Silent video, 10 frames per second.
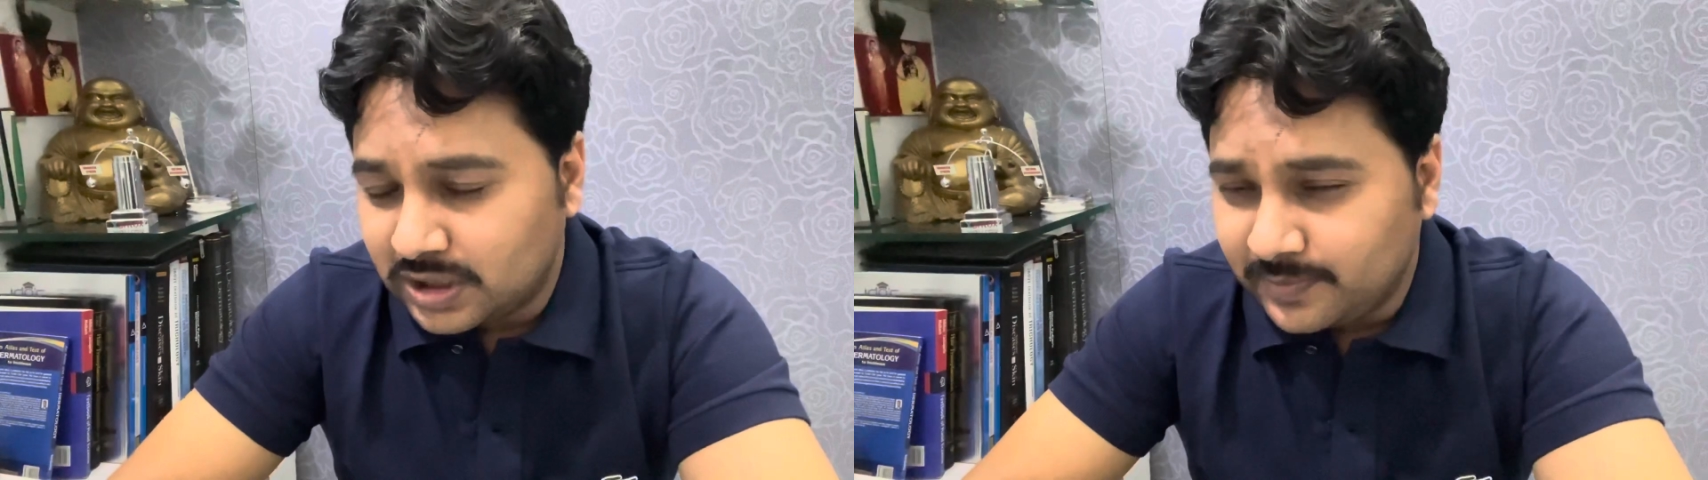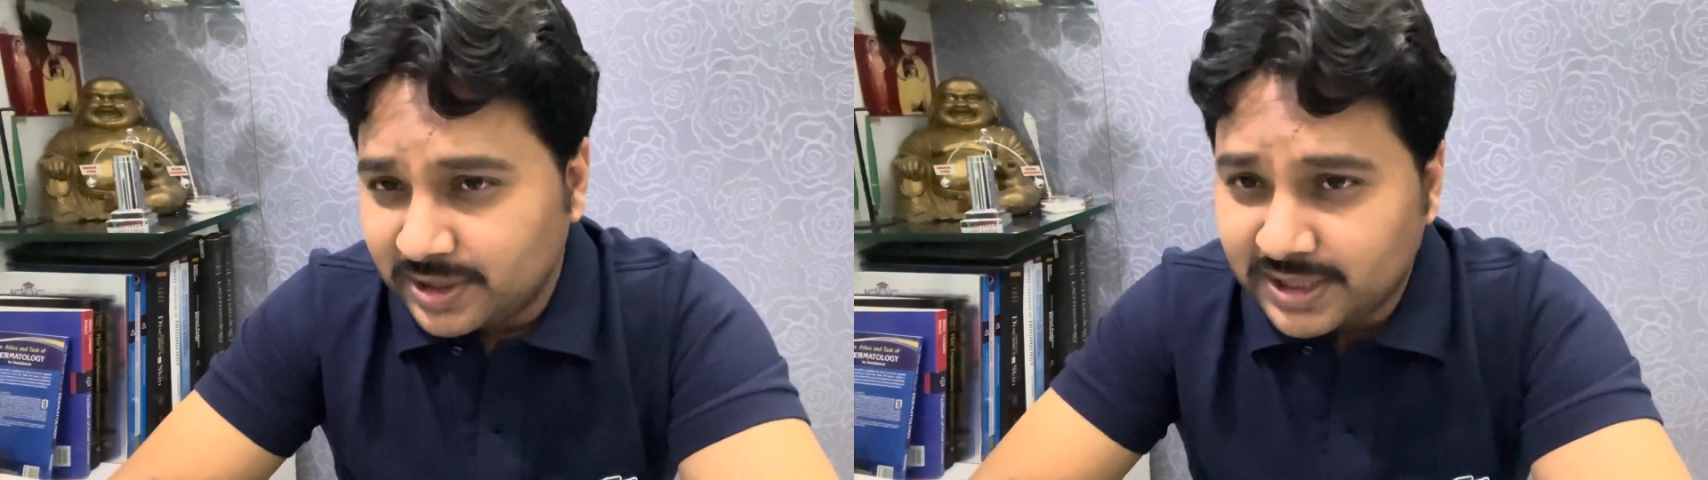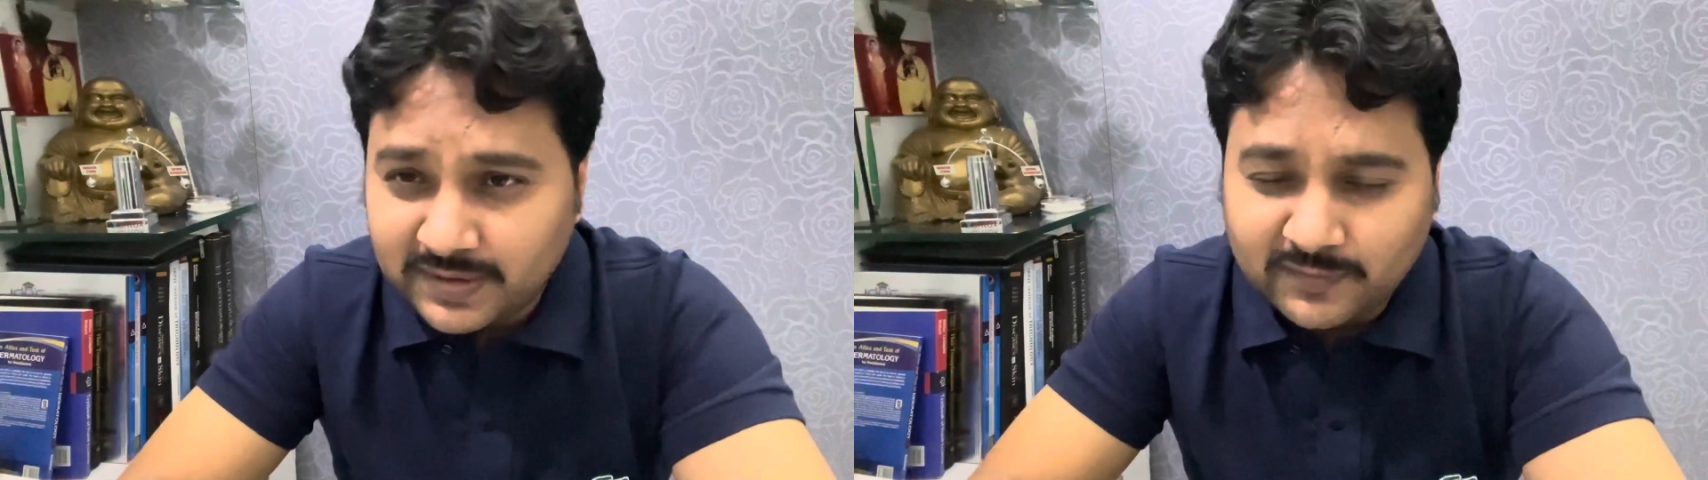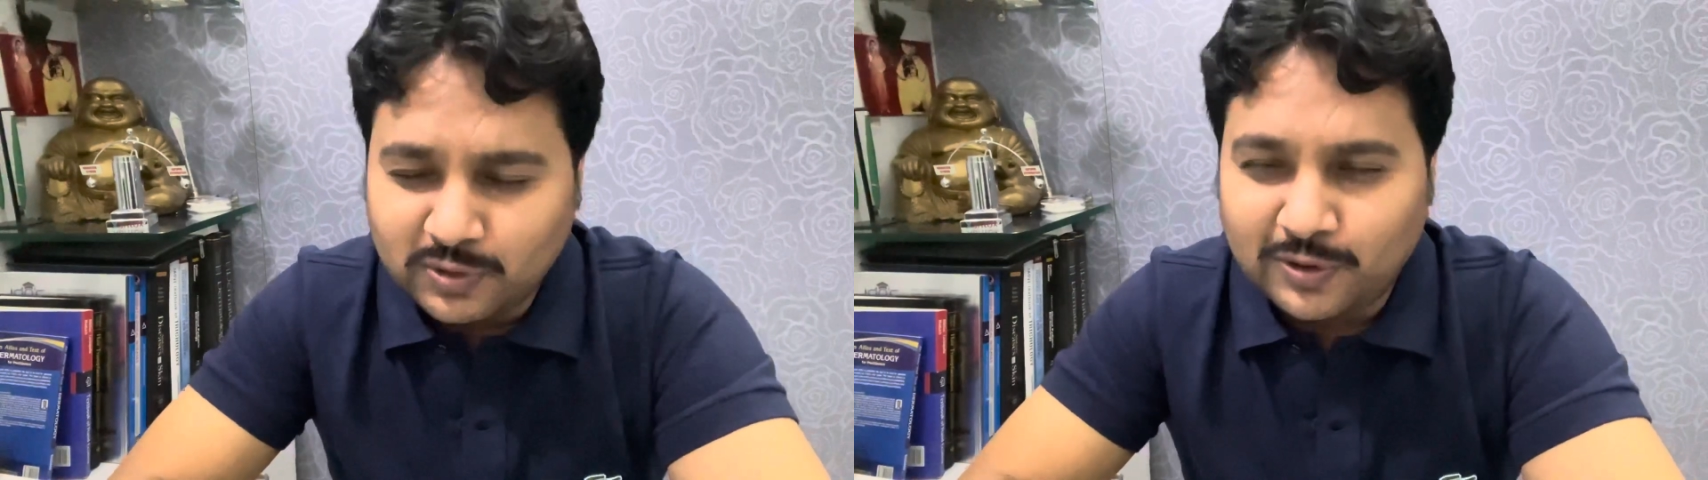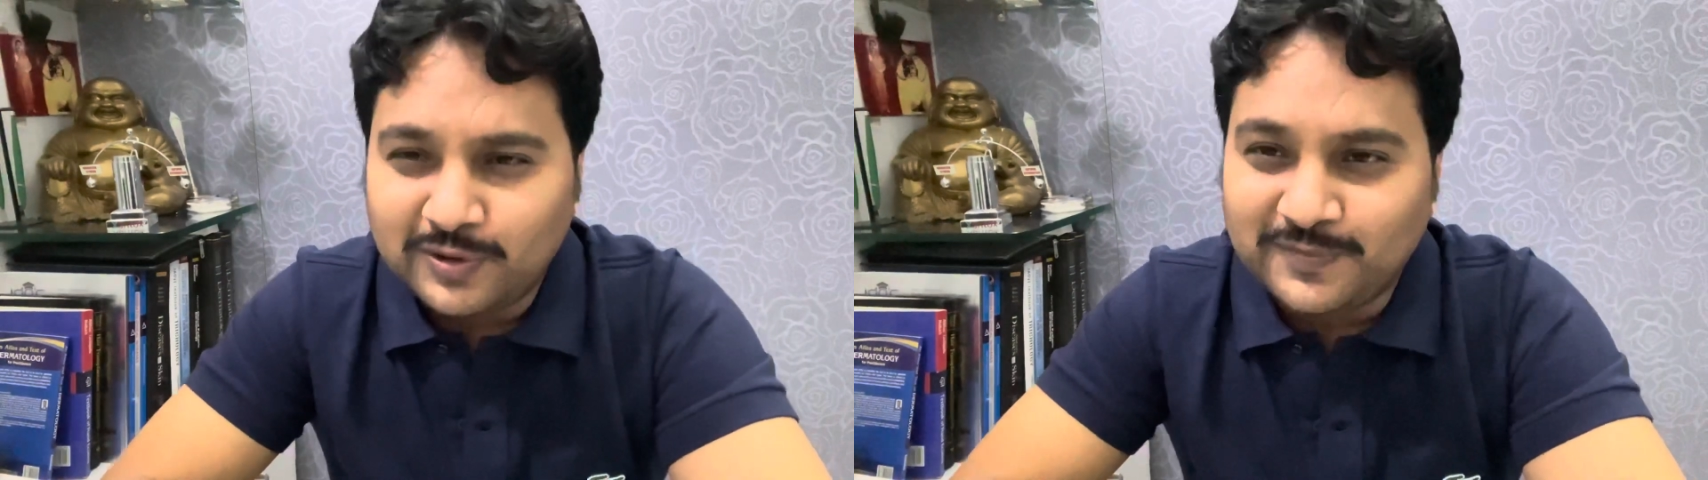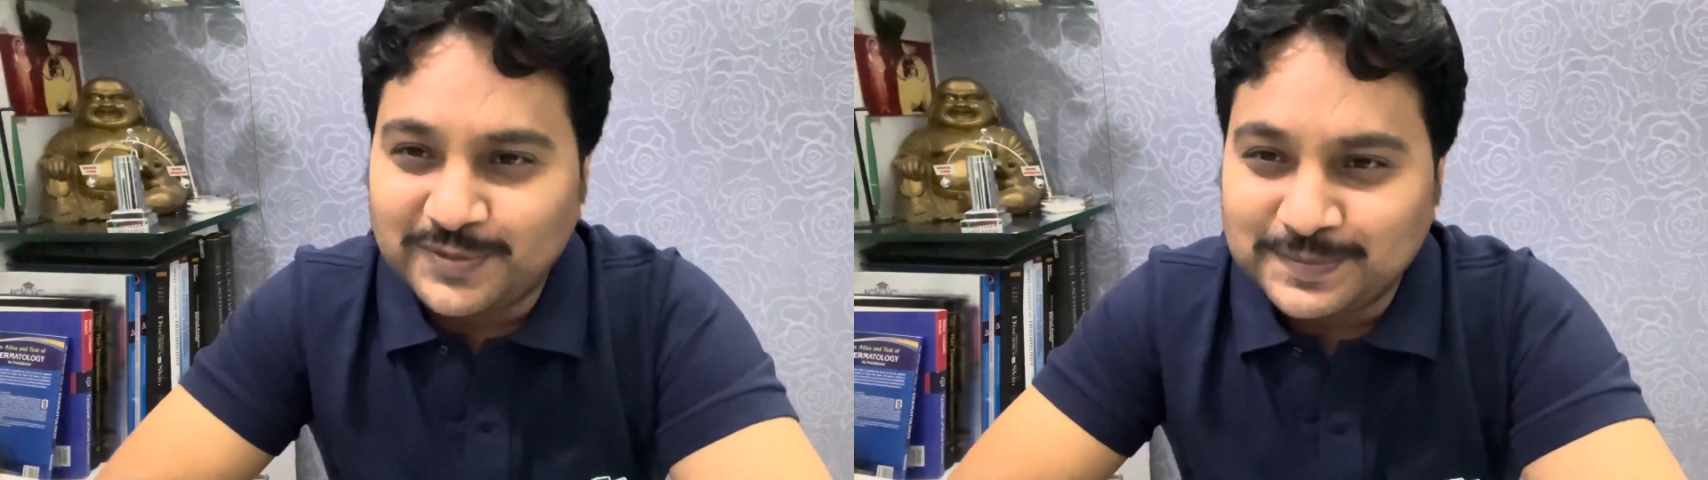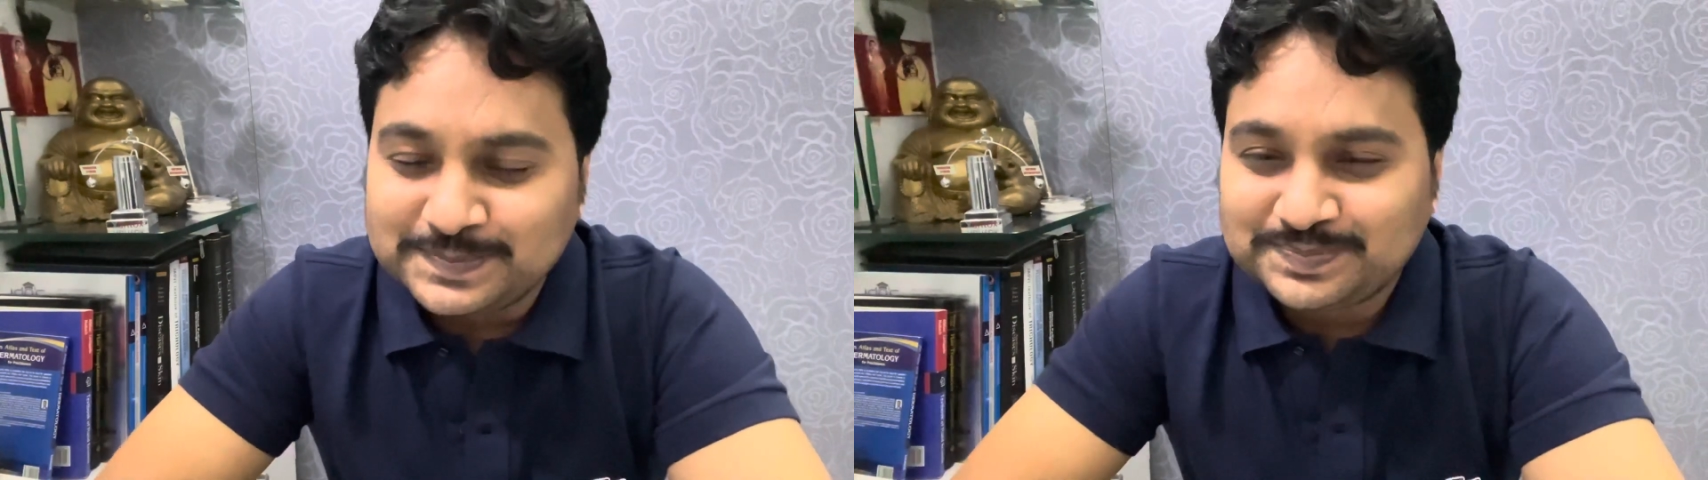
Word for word: communicate with all of you